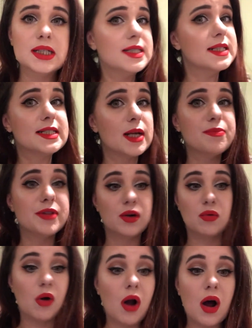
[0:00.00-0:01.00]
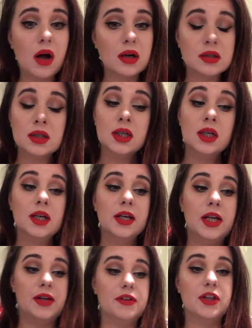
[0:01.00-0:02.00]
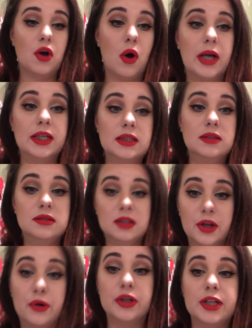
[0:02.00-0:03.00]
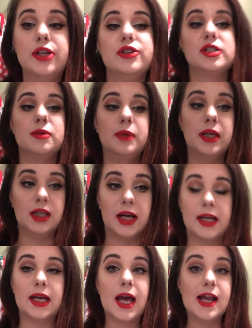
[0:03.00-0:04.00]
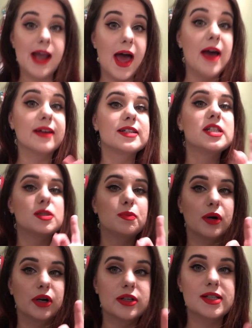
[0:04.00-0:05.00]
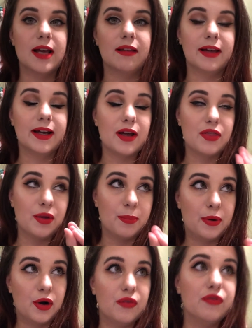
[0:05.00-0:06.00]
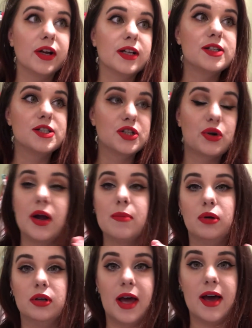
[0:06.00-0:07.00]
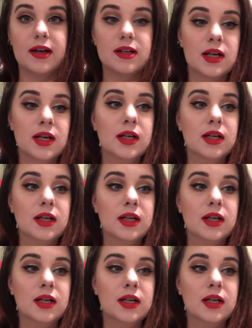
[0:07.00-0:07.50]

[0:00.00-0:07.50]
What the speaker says: did something wrong, even though I literally used to be like an expert at like the perfect scrambled egg.